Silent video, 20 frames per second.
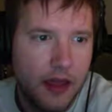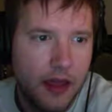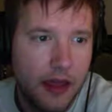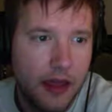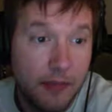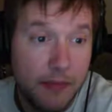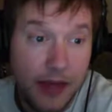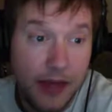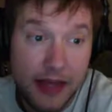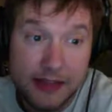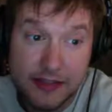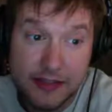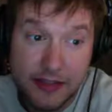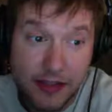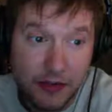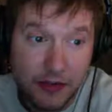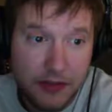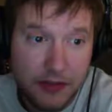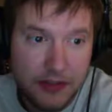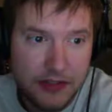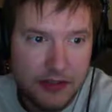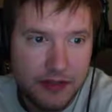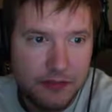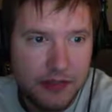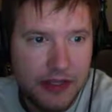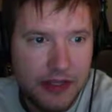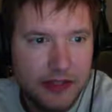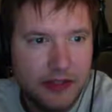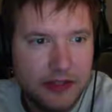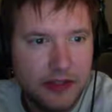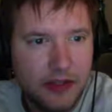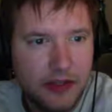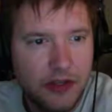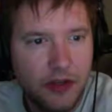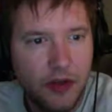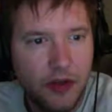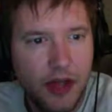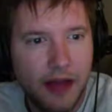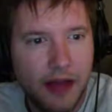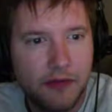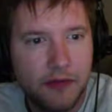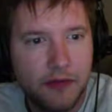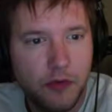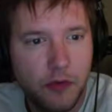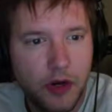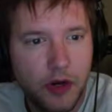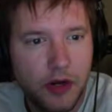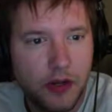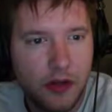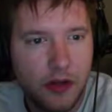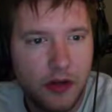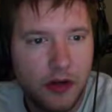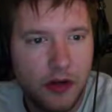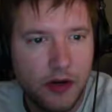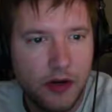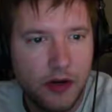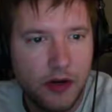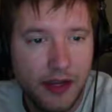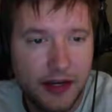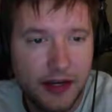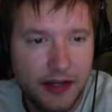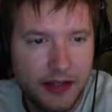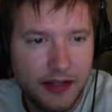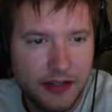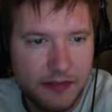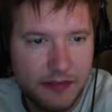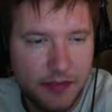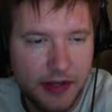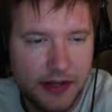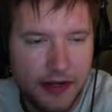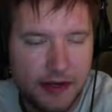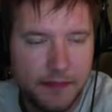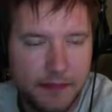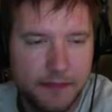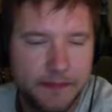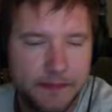A bad sequence means you'll have to work longer than anticipated.